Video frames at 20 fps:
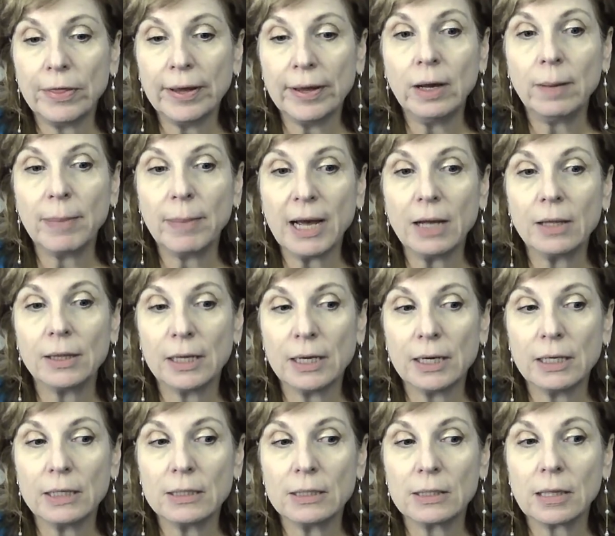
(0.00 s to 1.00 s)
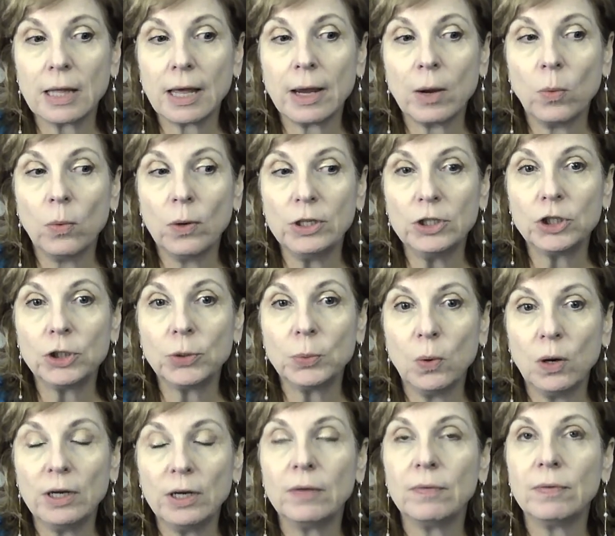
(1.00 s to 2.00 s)
think about this, like
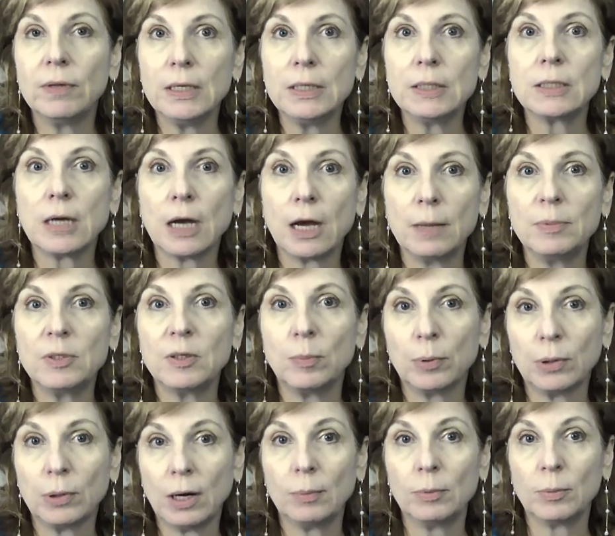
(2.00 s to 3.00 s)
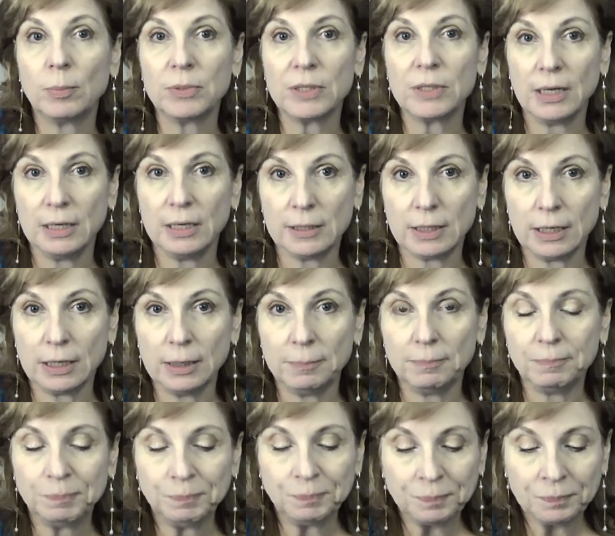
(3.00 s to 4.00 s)
which one of these types of problems is it?
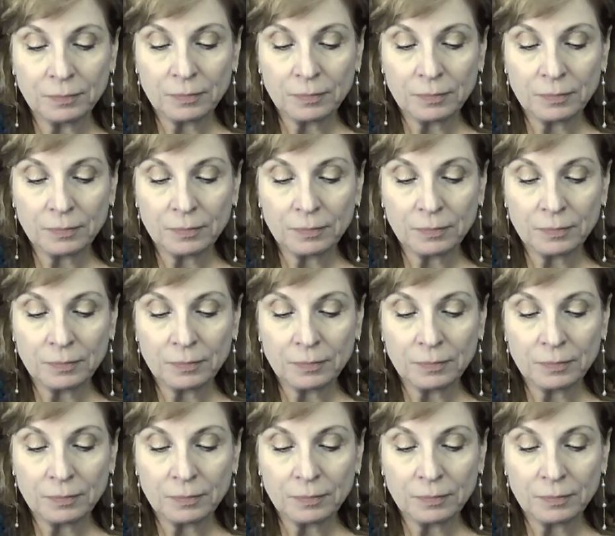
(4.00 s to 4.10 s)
